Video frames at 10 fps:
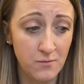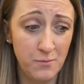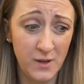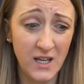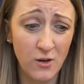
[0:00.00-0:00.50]

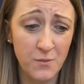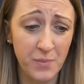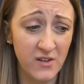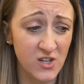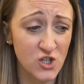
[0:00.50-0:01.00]
But he got a
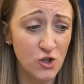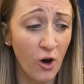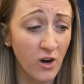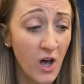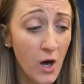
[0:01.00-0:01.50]
bit of a
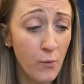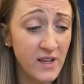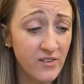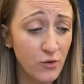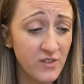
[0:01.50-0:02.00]
shock when he
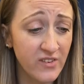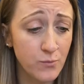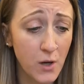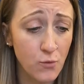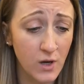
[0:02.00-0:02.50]
saw the
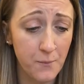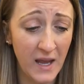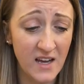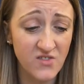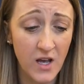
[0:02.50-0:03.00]
smoke coming
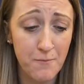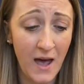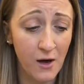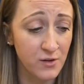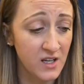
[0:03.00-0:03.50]
out of her
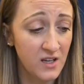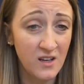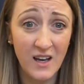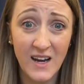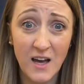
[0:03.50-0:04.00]
mouth
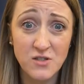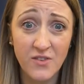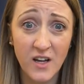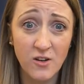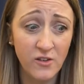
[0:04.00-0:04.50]
and out of
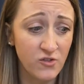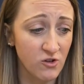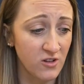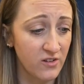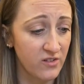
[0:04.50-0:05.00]
her
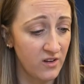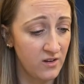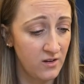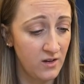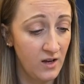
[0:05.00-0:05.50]
nostrils.
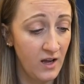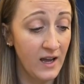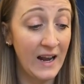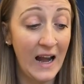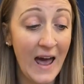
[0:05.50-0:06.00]

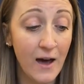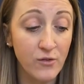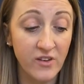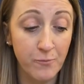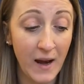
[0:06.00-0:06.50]

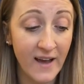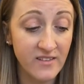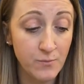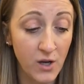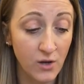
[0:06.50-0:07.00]
Clouds of black
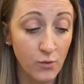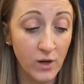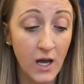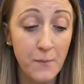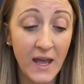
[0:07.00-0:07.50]
smoke were
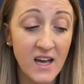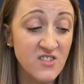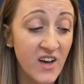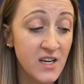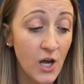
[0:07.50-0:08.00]
coming out of
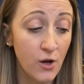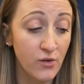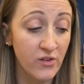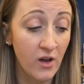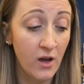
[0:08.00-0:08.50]
her
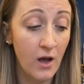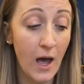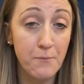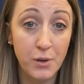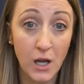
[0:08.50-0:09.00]
nose
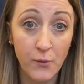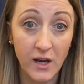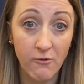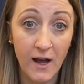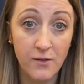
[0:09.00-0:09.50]
and blowing
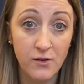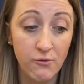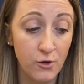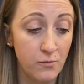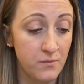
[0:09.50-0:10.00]
around the
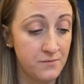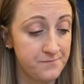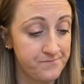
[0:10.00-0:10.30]
room.